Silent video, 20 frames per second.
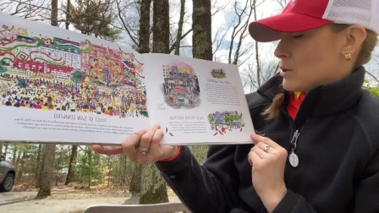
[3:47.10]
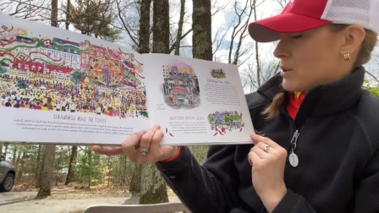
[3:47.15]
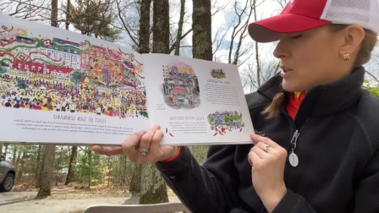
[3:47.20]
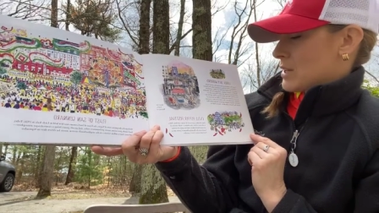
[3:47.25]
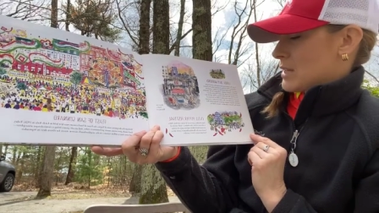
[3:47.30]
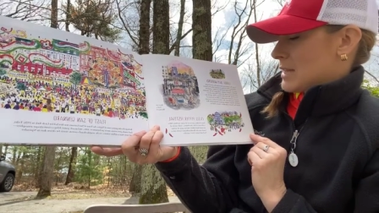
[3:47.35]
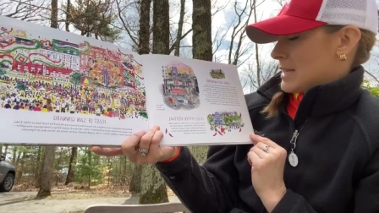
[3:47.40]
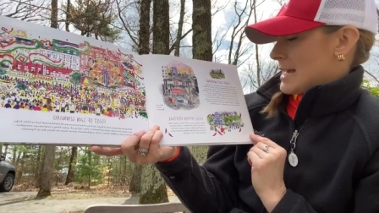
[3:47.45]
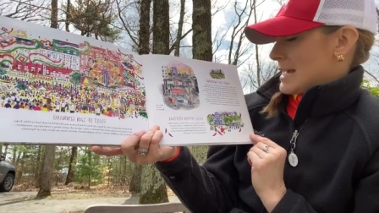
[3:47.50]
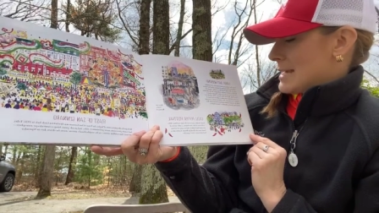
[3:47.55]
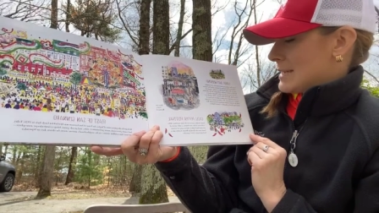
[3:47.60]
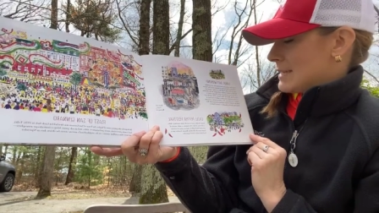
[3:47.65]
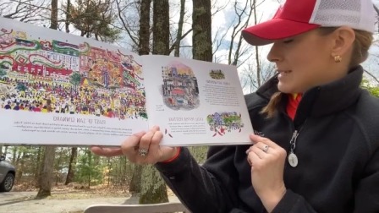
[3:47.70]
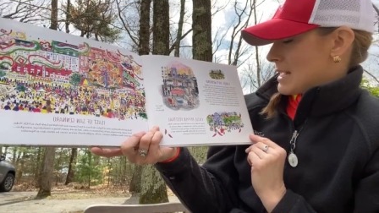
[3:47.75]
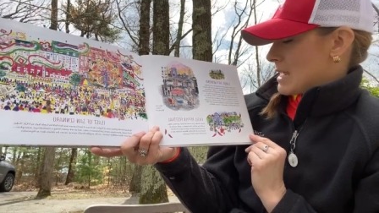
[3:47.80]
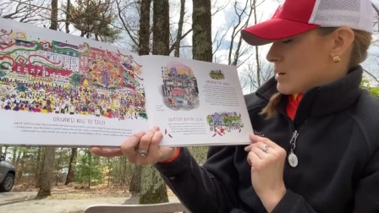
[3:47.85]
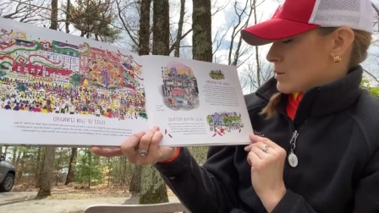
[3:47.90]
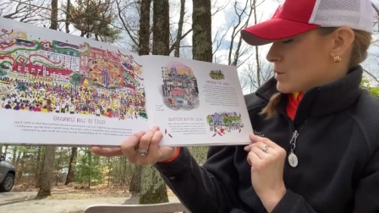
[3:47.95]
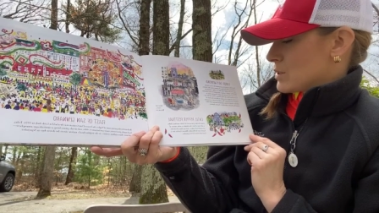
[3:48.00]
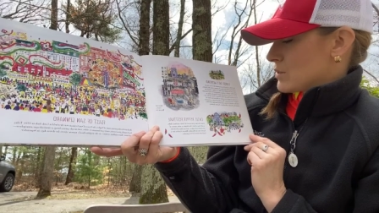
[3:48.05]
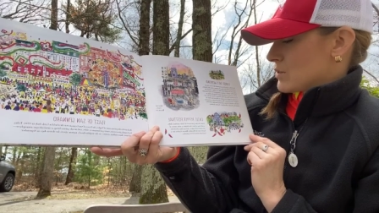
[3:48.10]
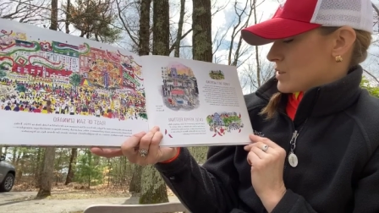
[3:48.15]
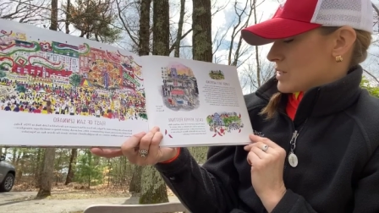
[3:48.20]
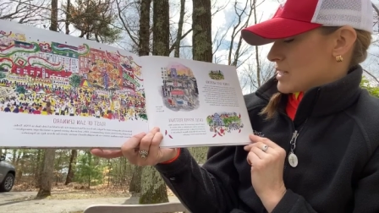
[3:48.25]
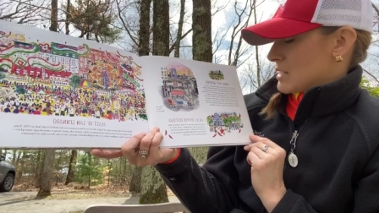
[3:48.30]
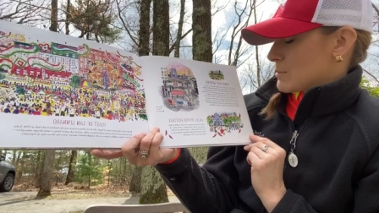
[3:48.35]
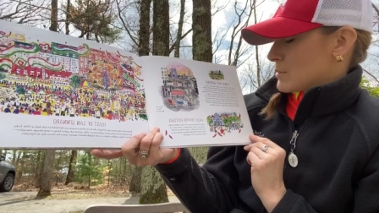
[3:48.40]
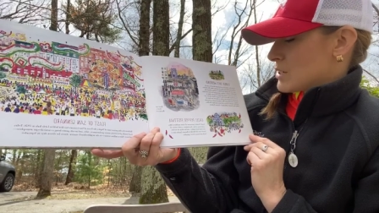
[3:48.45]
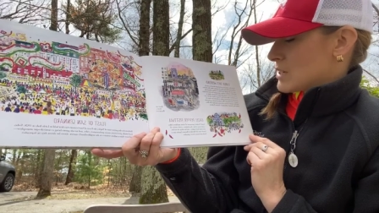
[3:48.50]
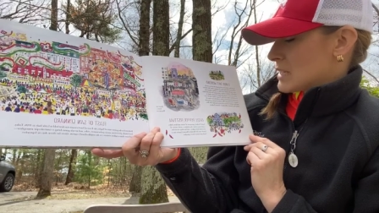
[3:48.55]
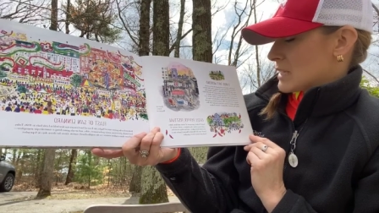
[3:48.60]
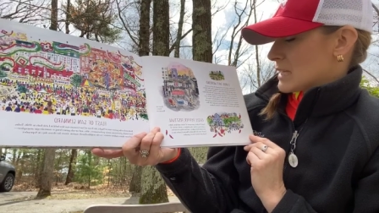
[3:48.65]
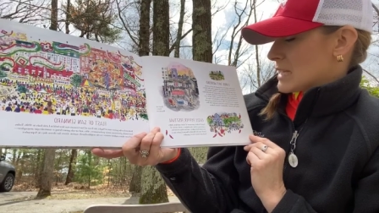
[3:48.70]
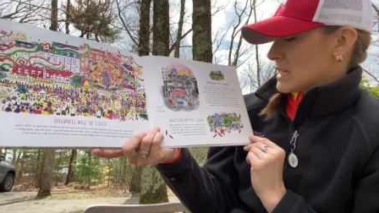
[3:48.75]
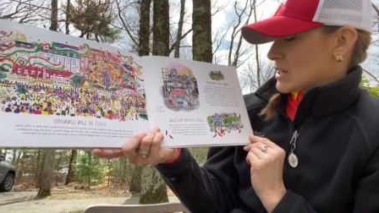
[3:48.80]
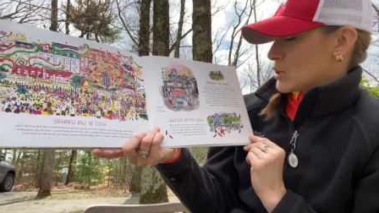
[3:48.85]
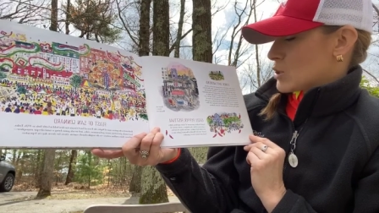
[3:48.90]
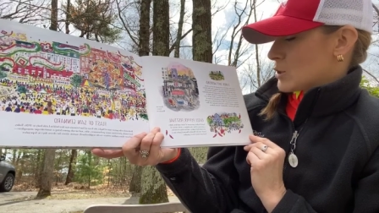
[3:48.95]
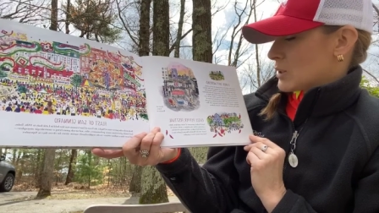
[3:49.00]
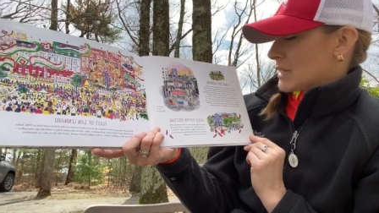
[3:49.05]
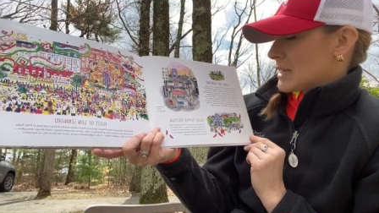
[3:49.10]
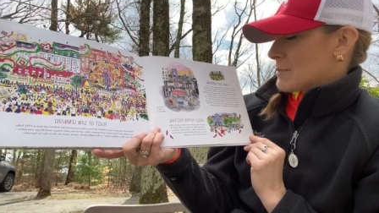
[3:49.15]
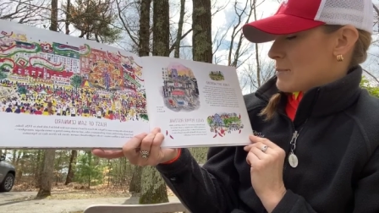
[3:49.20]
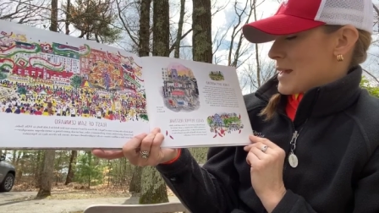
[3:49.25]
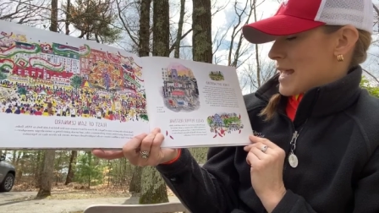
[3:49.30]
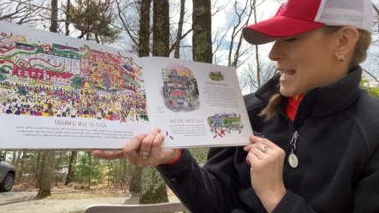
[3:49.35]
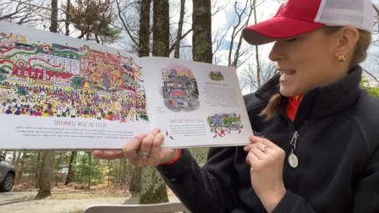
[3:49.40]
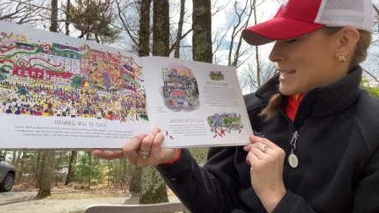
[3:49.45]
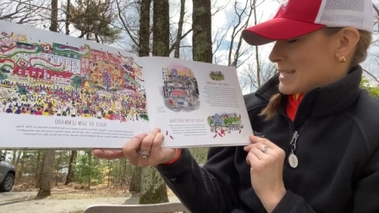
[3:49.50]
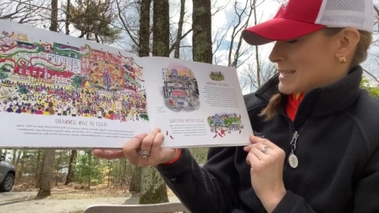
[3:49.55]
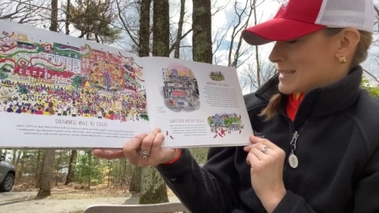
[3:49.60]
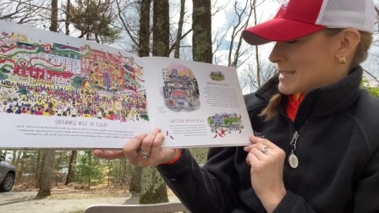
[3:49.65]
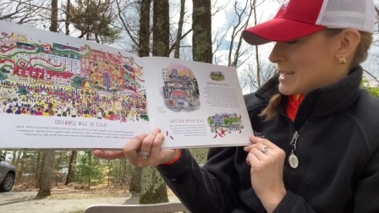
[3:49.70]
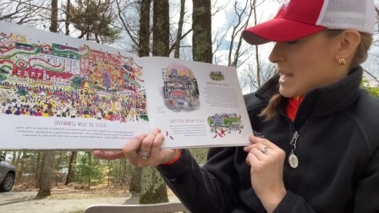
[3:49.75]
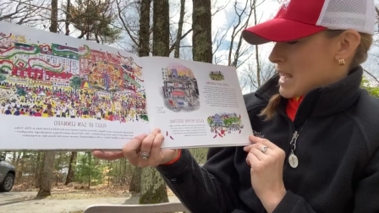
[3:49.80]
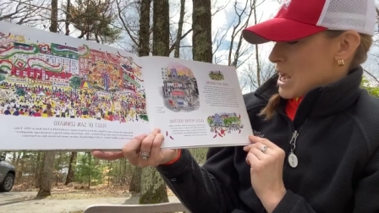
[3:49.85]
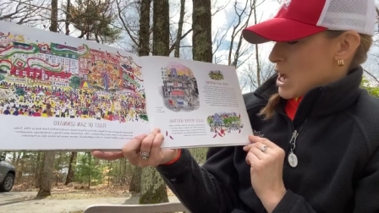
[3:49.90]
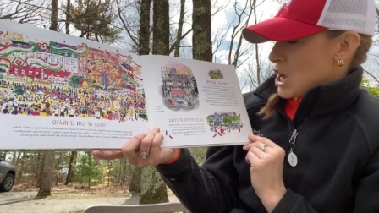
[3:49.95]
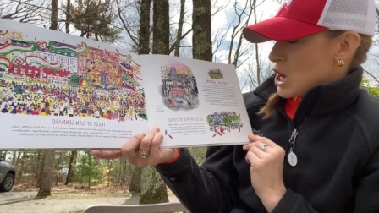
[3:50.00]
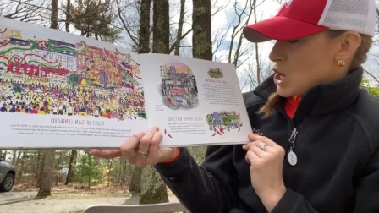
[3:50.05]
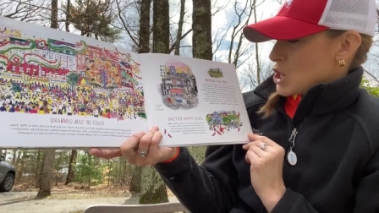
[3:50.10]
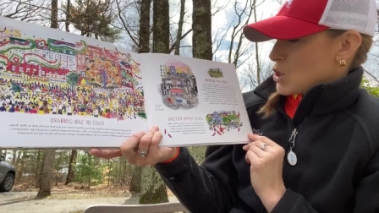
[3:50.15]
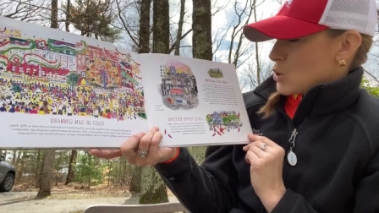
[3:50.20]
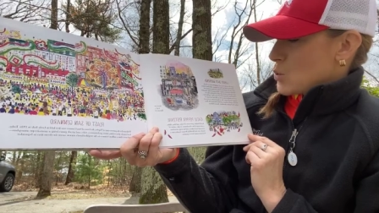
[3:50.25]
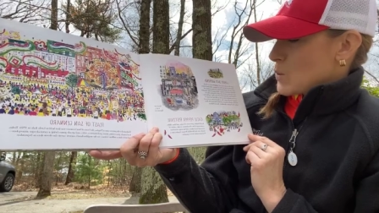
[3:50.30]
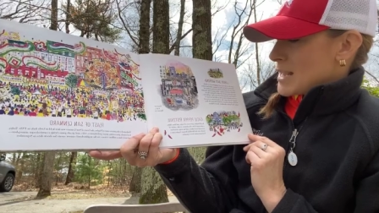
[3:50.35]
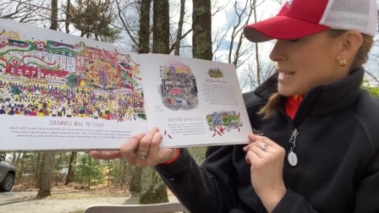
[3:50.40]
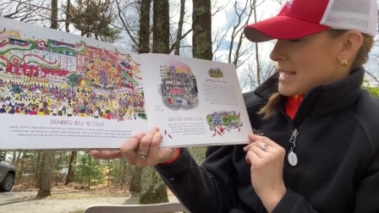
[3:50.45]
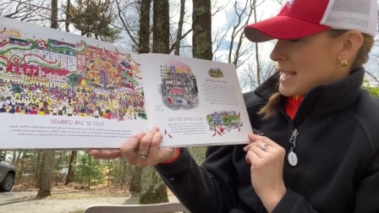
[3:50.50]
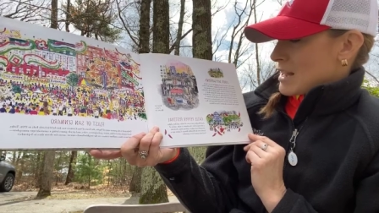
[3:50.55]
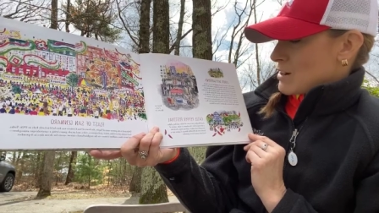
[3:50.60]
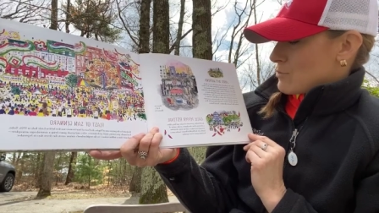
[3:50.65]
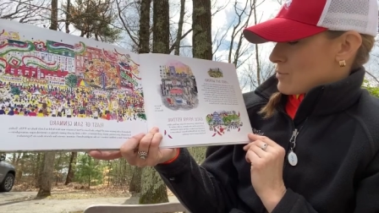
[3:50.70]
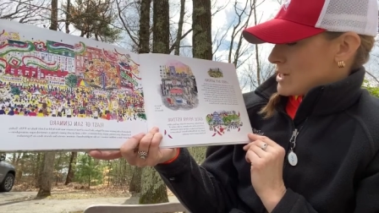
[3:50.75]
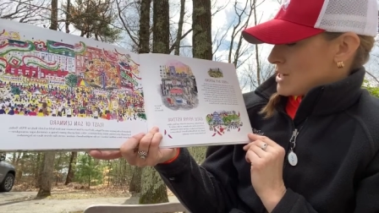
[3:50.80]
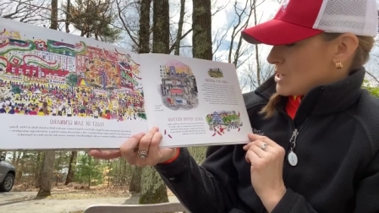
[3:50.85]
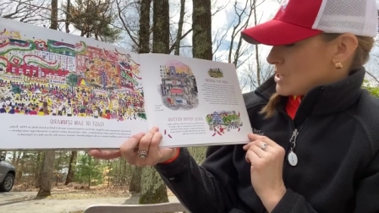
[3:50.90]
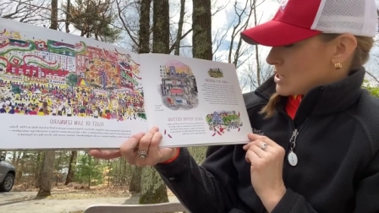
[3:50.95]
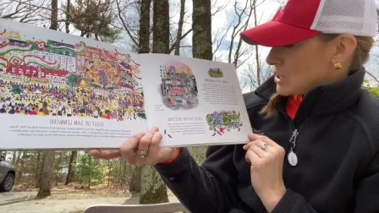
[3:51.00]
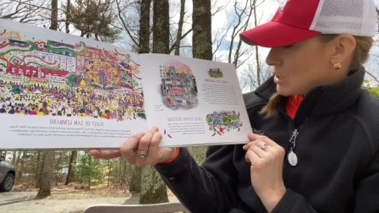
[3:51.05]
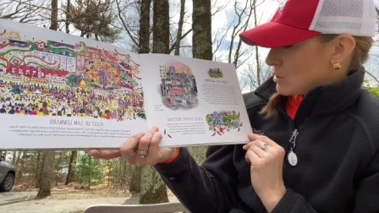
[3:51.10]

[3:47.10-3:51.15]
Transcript: the last hours of summer's leisurely pace. The weekend reaches a